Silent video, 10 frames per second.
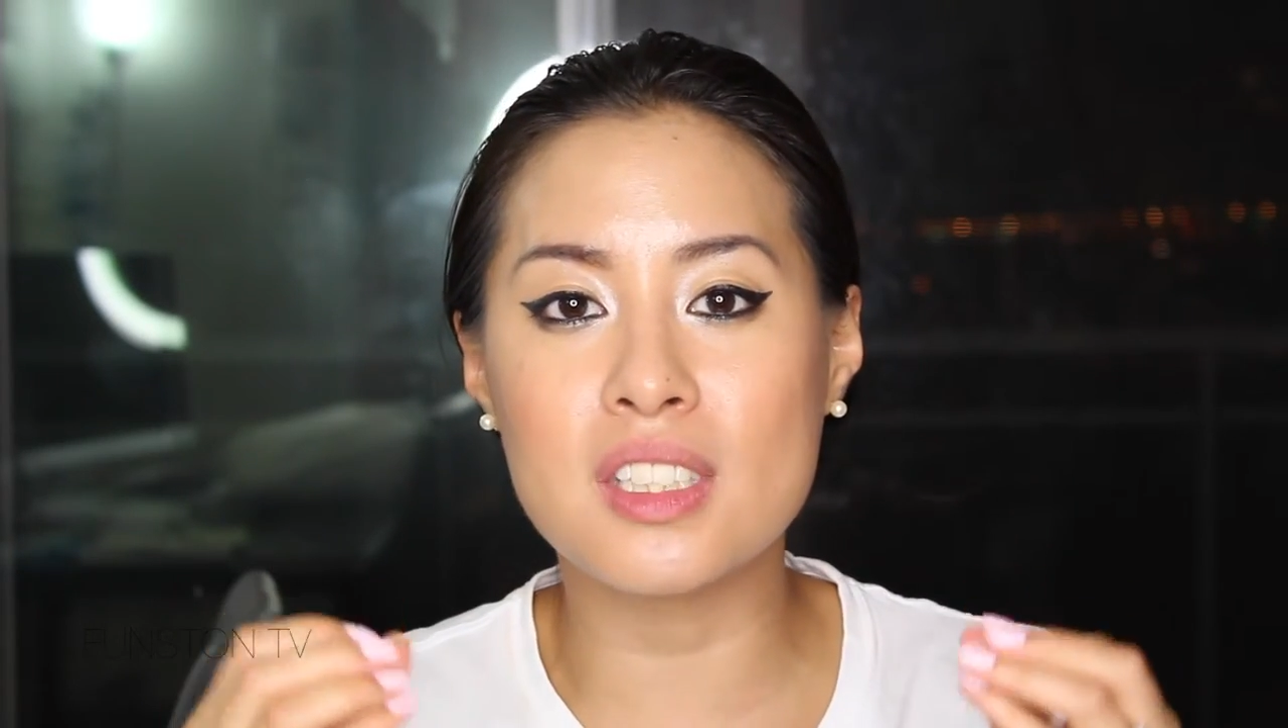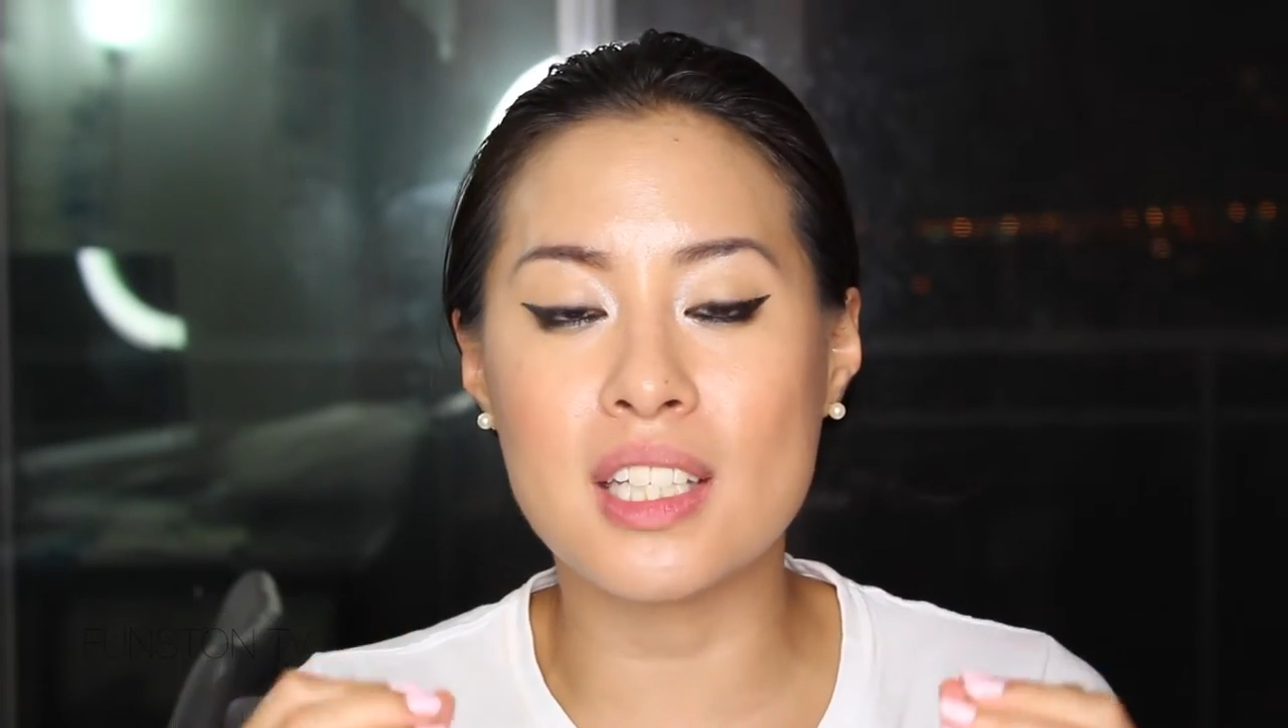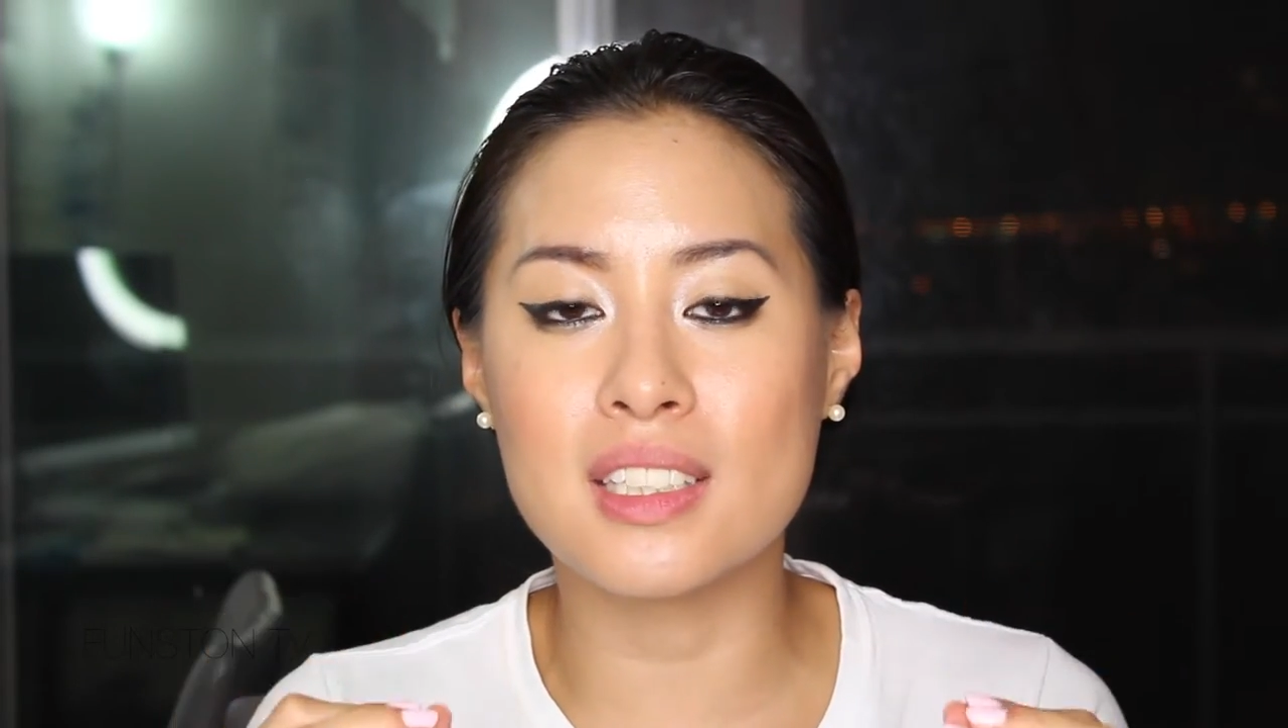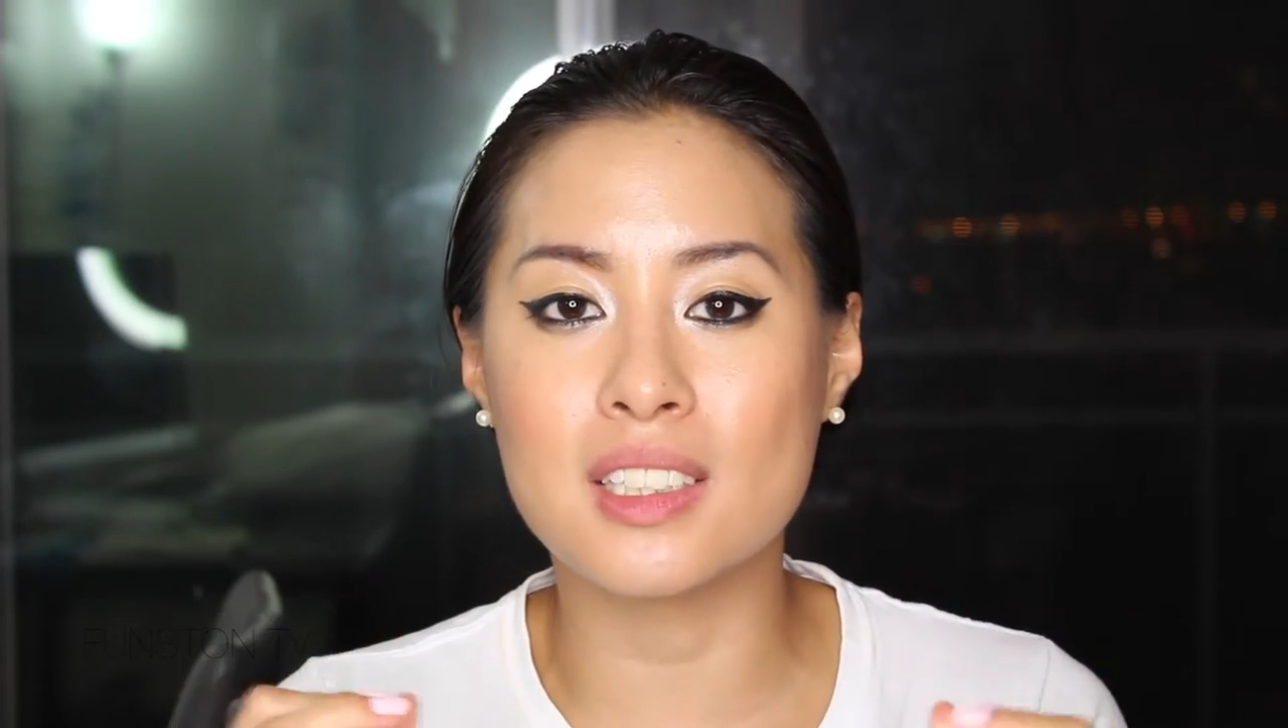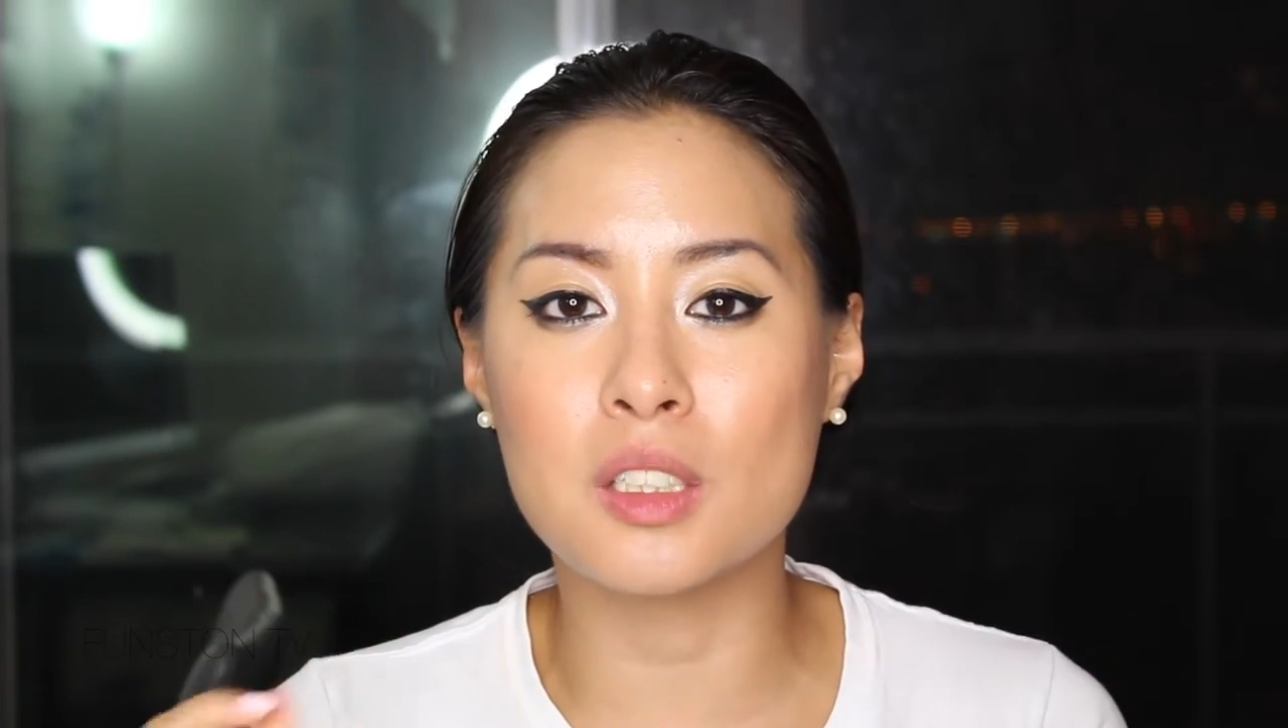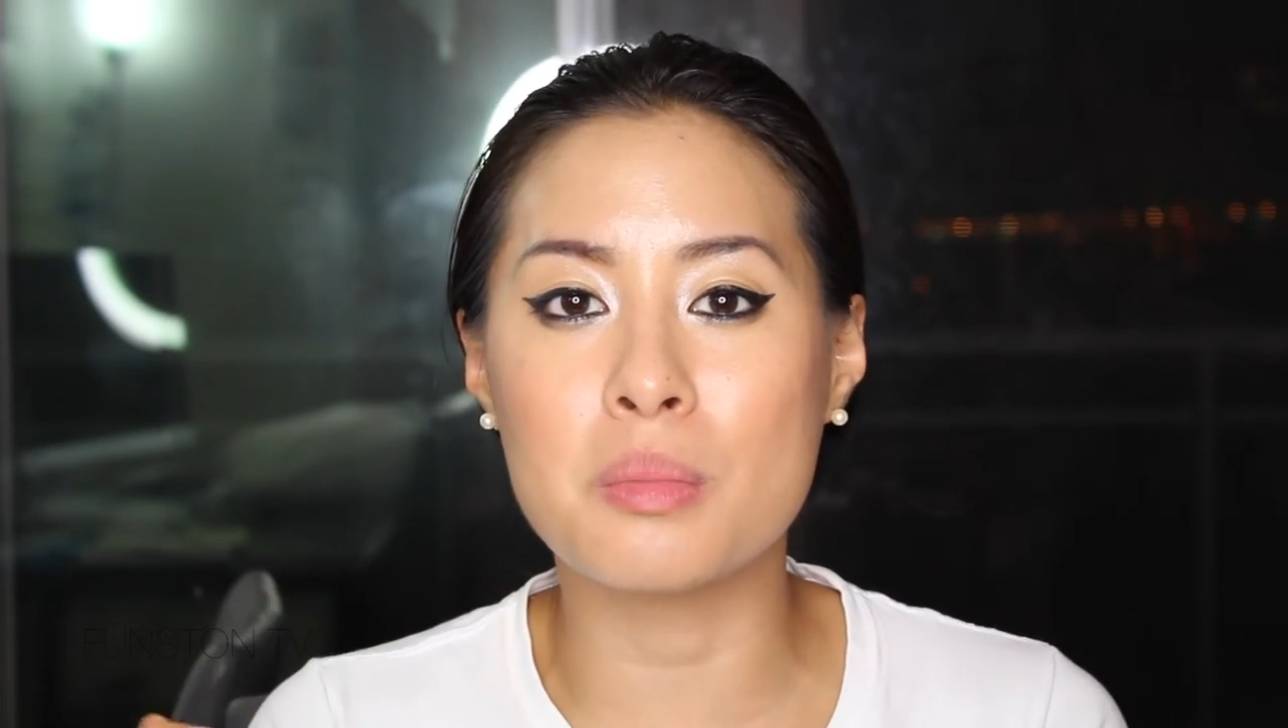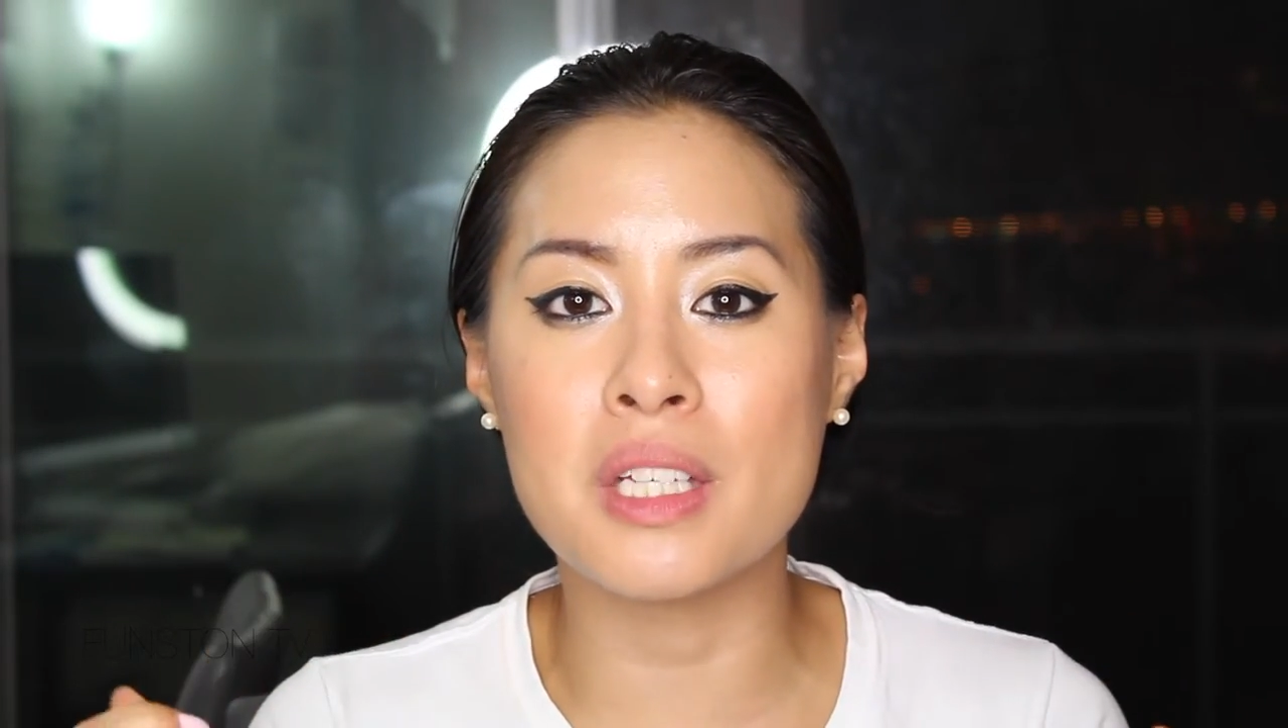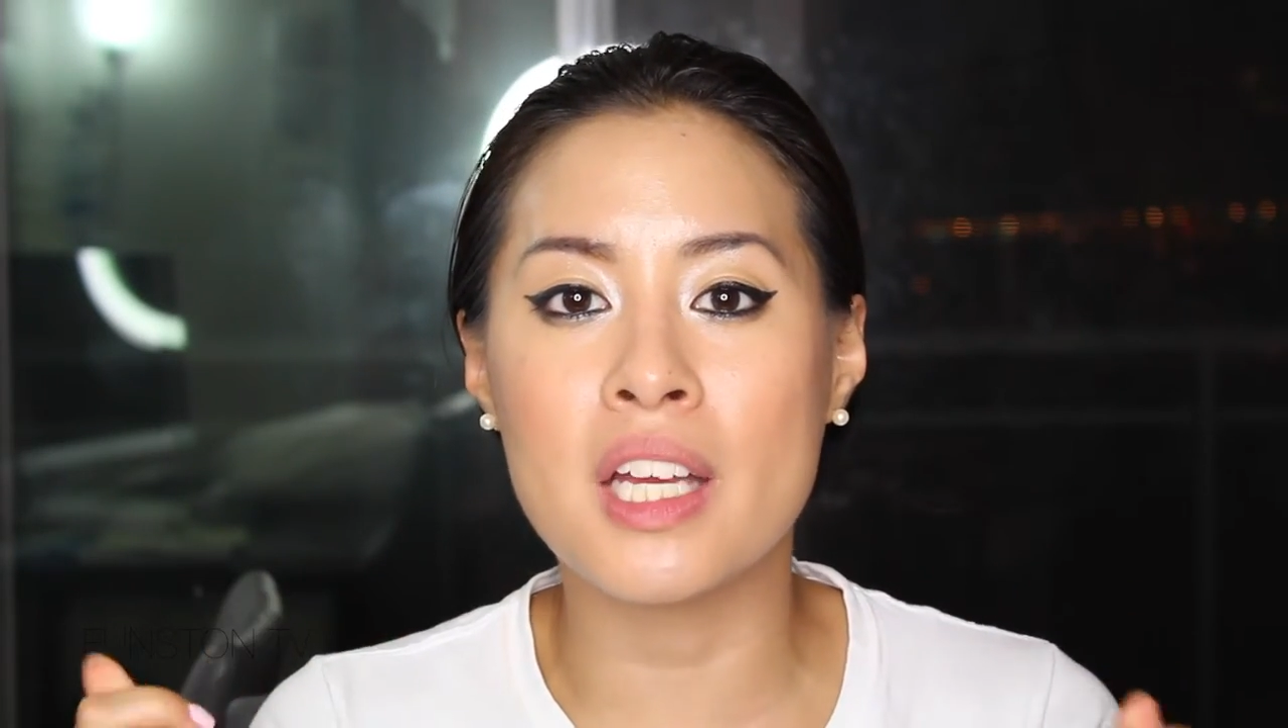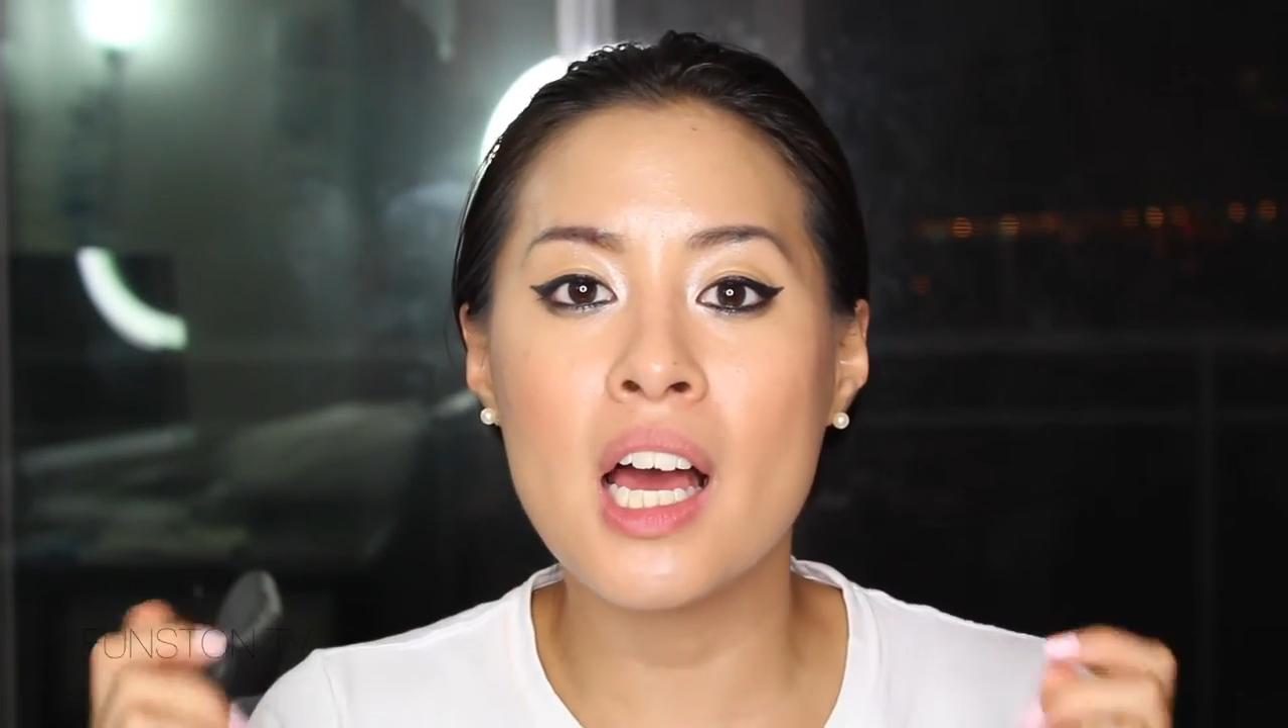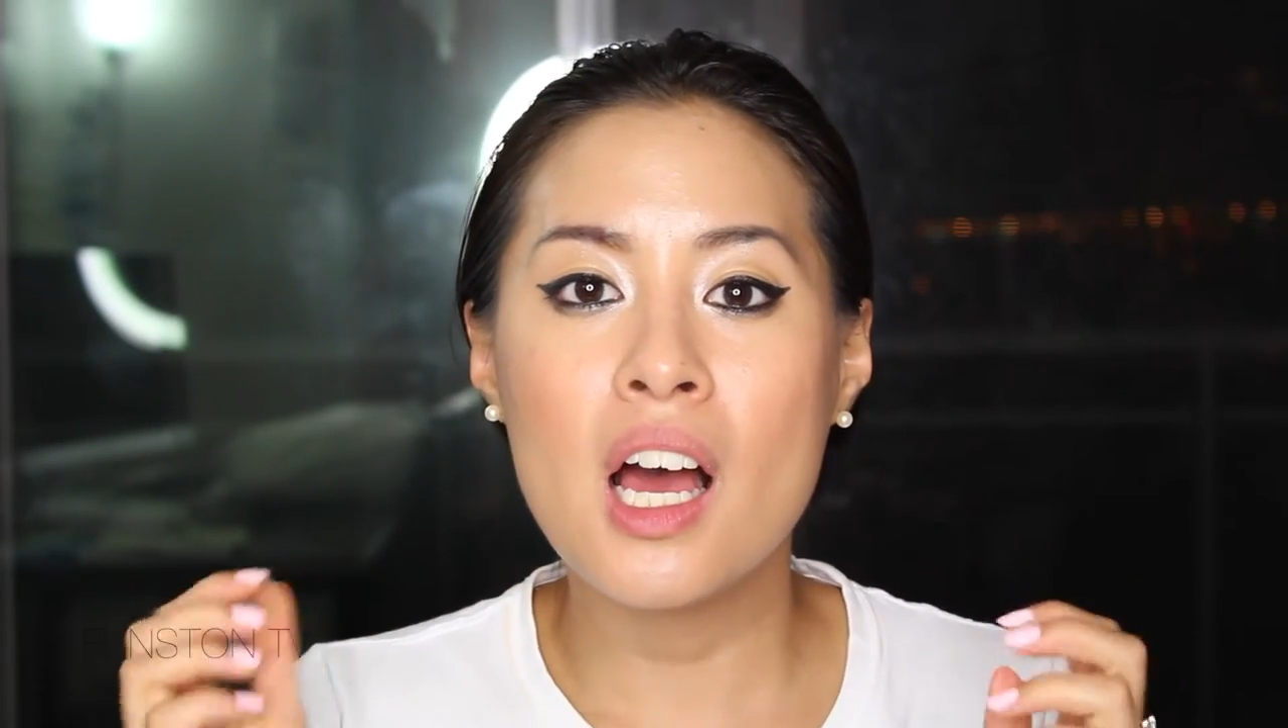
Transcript: can tend to be